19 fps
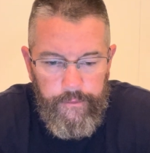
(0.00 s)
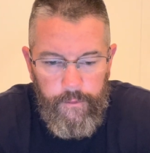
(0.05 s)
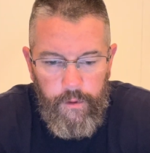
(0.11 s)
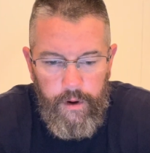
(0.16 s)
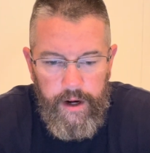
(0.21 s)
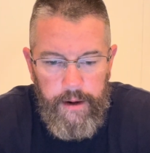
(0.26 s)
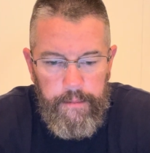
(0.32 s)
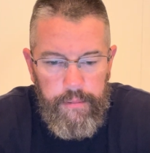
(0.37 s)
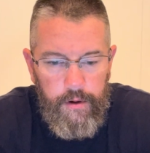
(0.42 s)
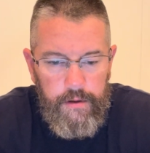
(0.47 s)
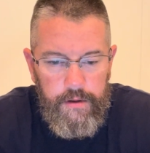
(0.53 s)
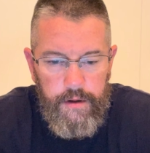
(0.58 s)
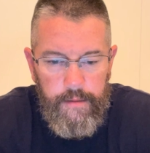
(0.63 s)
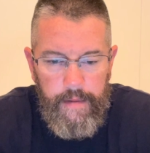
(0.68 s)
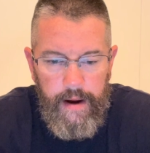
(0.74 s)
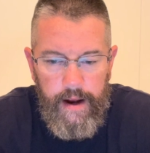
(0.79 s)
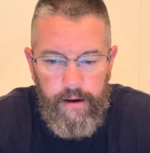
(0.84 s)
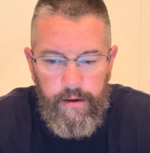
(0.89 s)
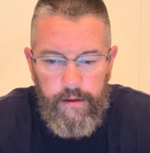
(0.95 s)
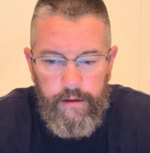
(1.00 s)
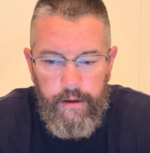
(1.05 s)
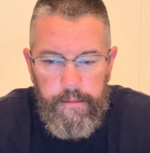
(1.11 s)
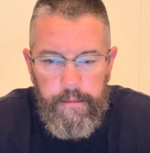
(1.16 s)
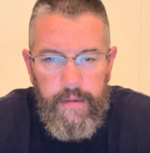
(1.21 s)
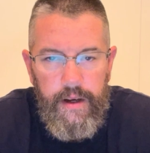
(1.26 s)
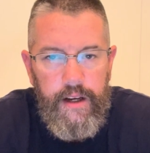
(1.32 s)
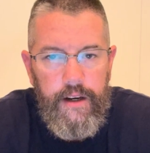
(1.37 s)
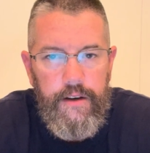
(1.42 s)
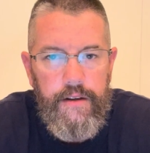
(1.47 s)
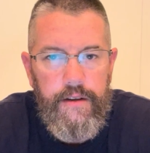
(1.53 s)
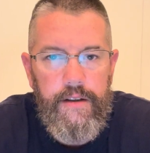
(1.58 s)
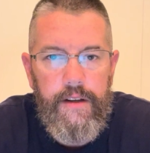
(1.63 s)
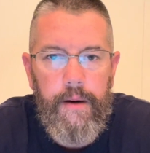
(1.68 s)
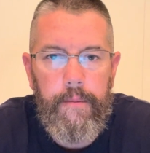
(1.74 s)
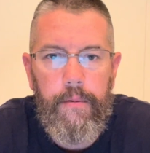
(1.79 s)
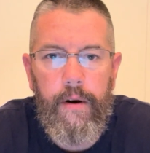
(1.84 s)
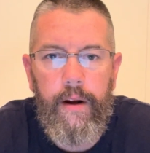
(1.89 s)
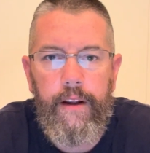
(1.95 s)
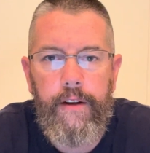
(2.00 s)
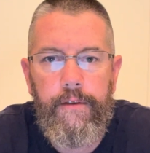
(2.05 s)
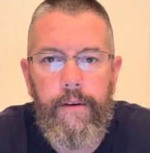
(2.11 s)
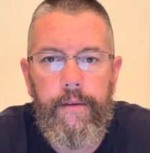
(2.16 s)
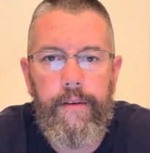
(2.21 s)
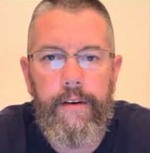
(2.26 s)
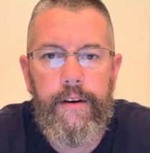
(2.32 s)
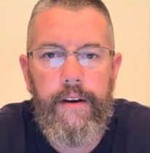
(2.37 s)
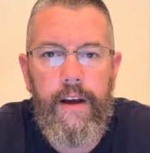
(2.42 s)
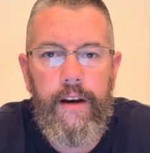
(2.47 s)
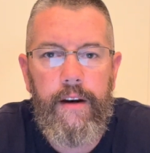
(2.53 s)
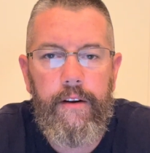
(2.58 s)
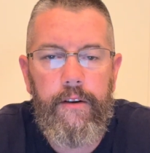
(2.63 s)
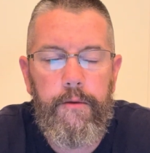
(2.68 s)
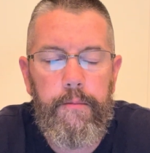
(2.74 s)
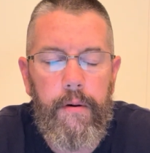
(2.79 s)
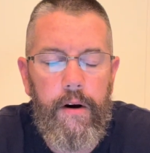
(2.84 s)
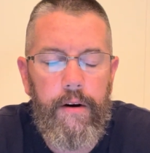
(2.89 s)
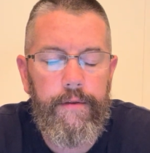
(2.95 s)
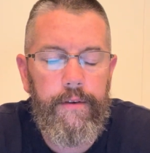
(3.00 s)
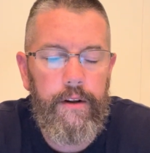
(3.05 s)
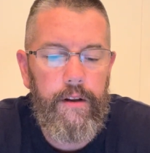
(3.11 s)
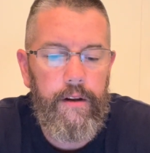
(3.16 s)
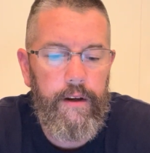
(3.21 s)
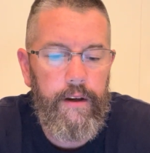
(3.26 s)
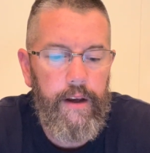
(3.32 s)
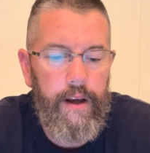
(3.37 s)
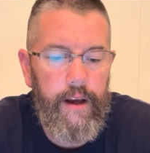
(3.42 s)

when he pulls them out, the meat just separates from the tendons perfectly,